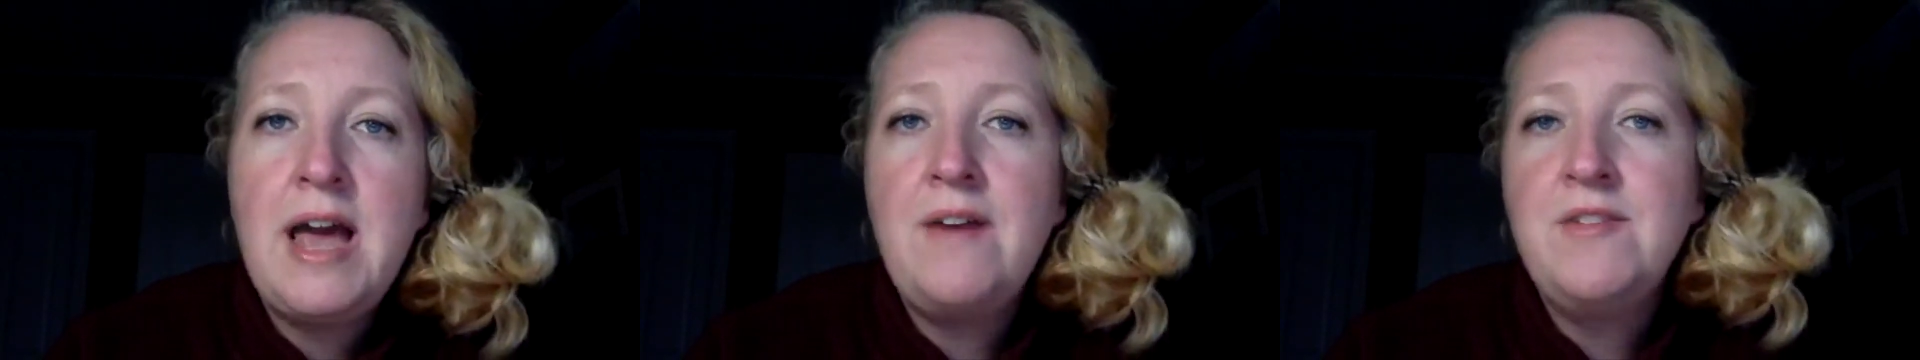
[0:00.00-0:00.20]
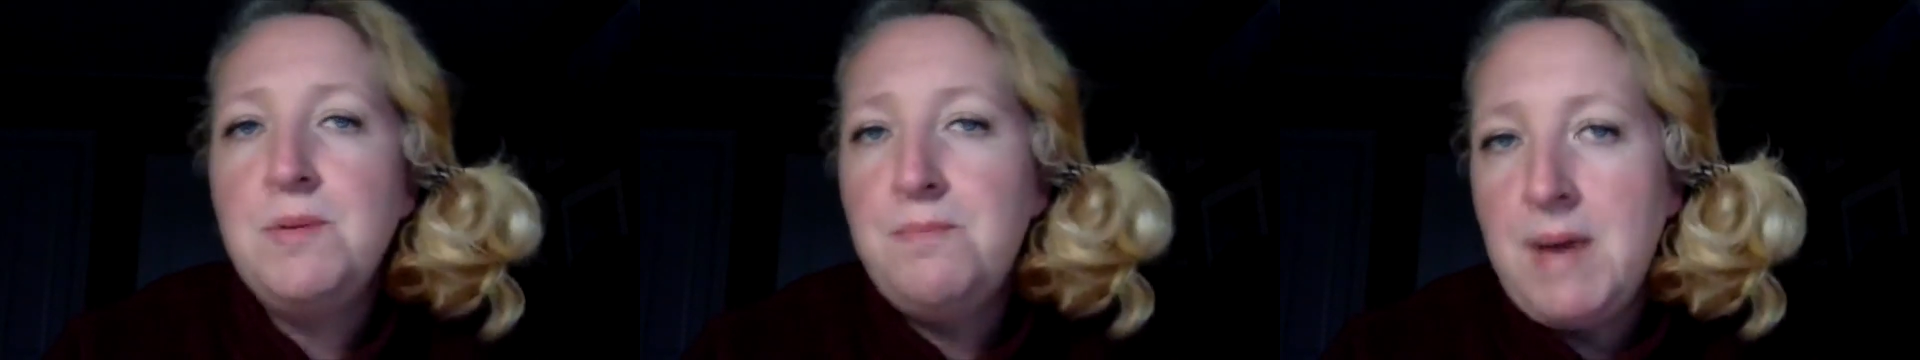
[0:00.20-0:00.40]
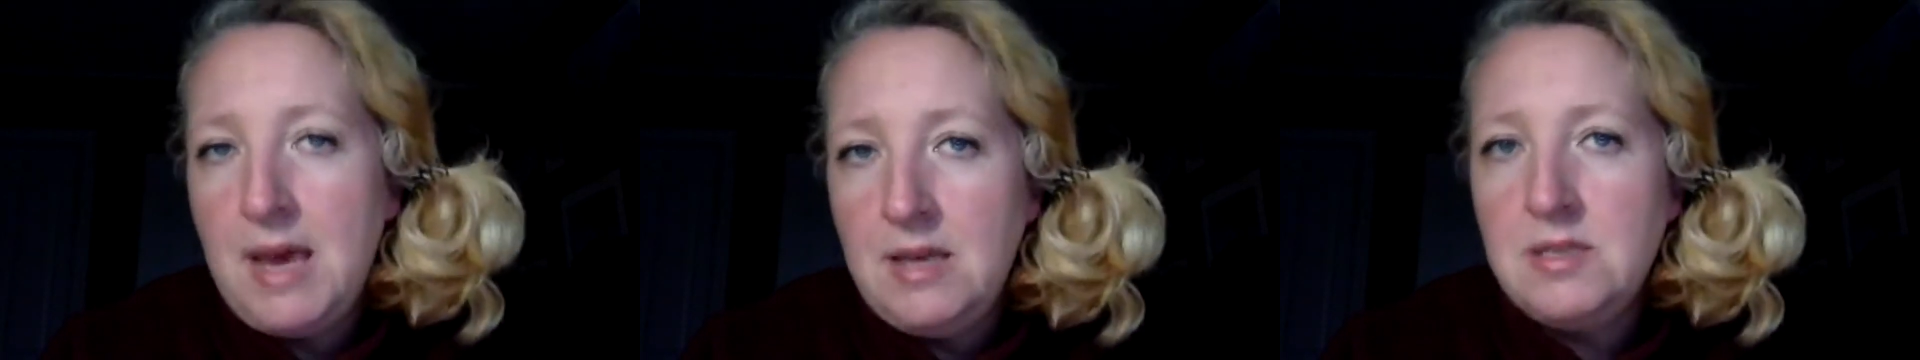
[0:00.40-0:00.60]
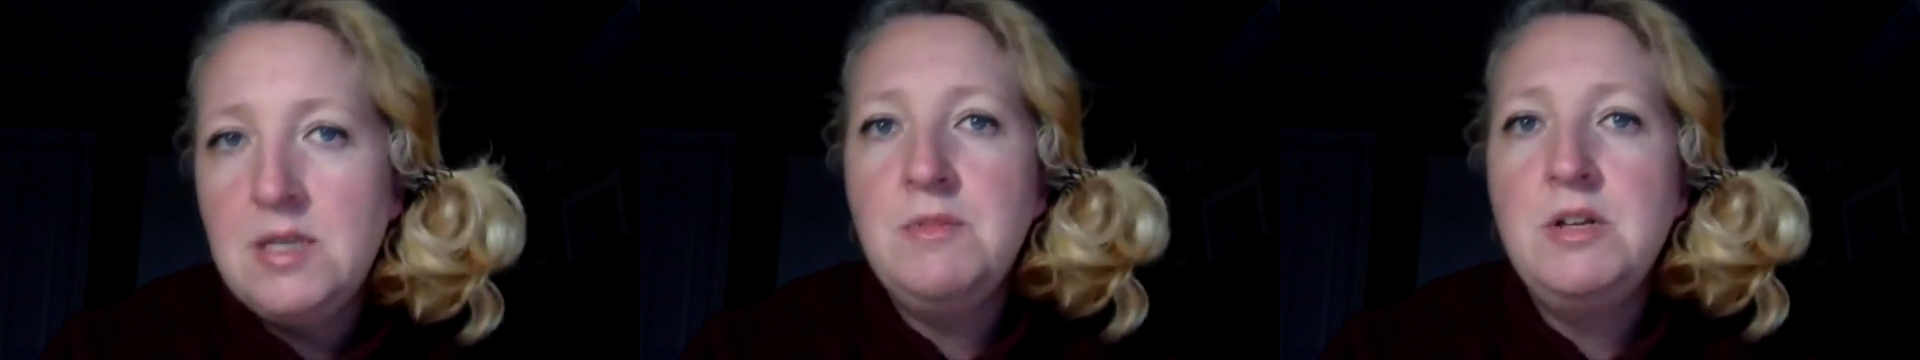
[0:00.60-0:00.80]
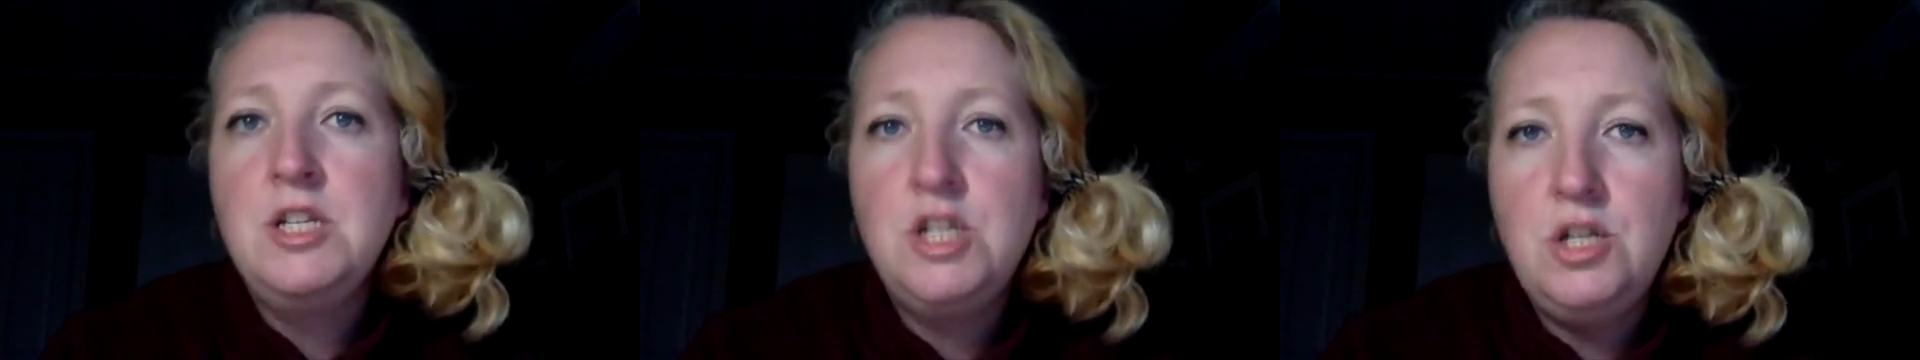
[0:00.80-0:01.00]
to pay someone
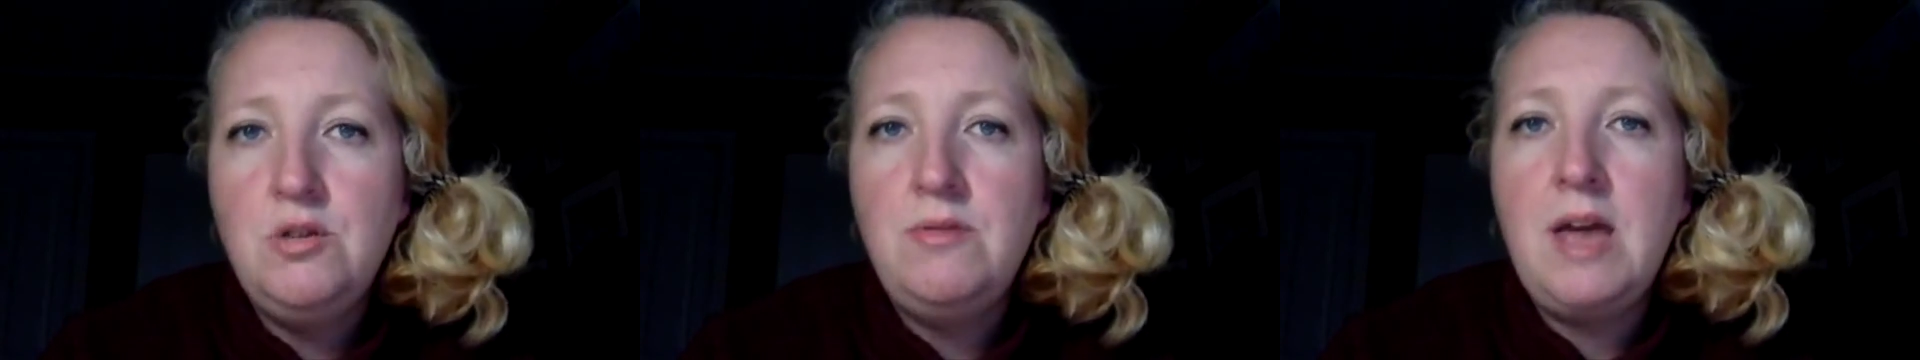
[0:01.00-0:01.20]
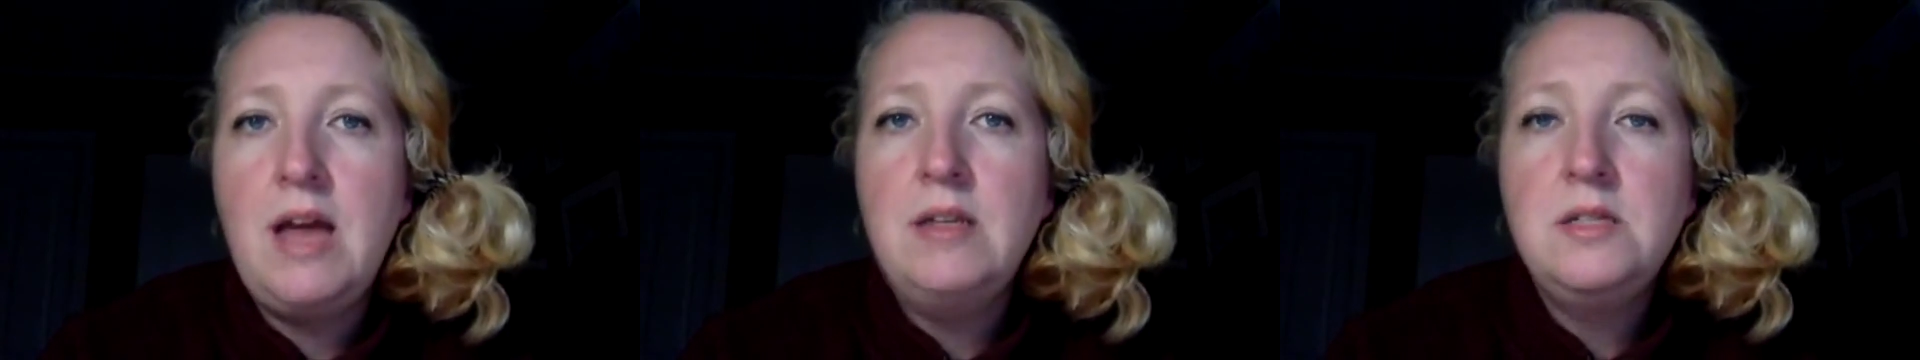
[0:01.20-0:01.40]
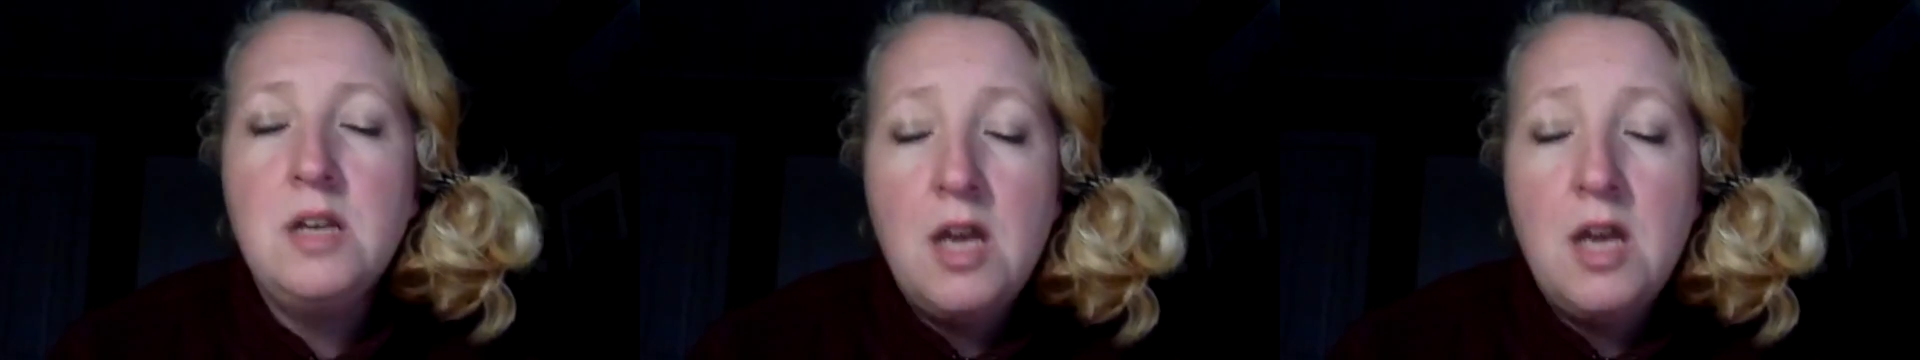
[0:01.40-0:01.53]
to do that.